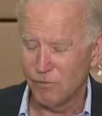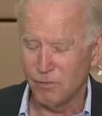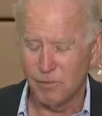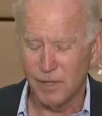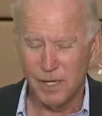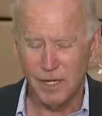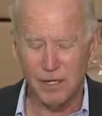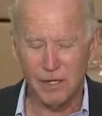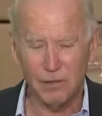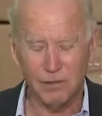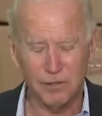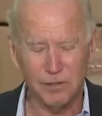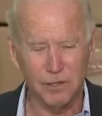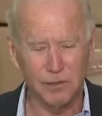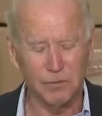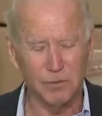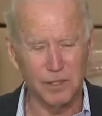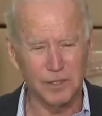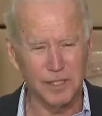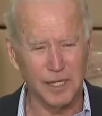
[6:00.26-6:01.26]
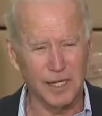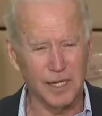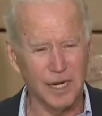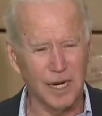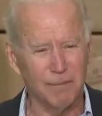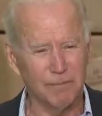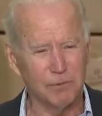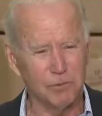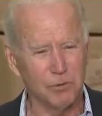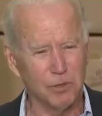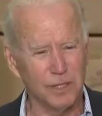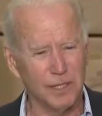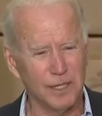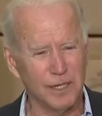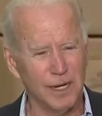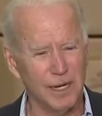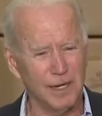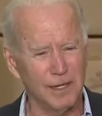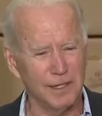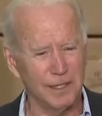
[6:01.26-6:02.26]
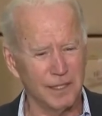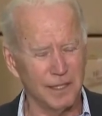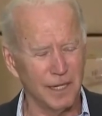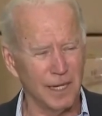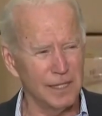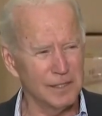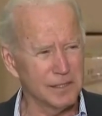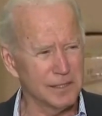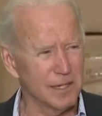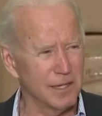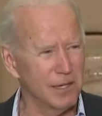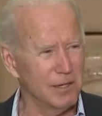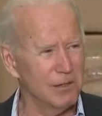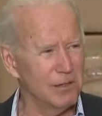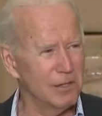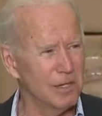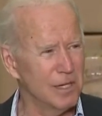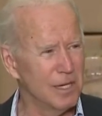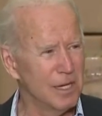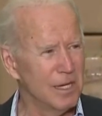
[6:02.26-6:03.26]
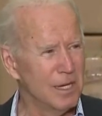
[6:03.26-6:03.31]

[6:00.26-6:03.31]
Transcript: from here to COP29 in Glasgow